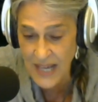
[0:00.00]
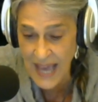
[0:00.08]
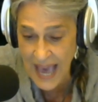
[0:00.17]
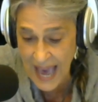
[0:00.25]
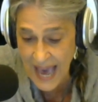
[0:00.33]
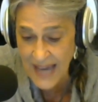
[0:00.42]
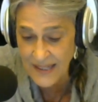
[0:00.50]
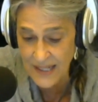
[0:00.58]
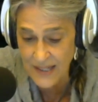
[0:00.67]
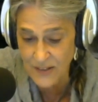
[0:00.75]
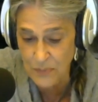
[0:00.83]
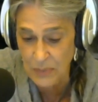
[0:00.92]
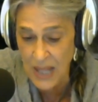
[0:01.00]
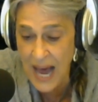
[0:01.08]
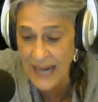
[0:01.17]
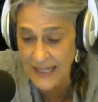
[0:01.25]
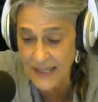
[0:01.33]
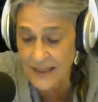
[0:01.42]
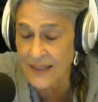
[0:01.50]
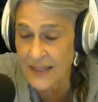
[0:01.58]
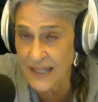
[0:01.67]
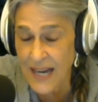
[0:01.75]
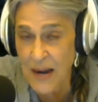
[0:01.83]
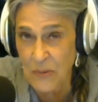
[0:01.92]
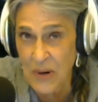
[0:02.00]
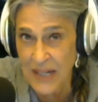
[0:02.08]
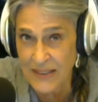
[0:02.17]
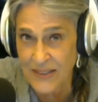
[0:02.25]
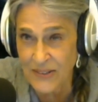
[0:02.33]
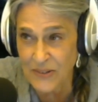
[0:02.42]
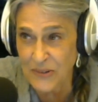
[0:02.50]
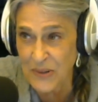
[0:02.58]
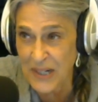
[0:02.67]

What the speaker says: ad that is blocking the thing I want to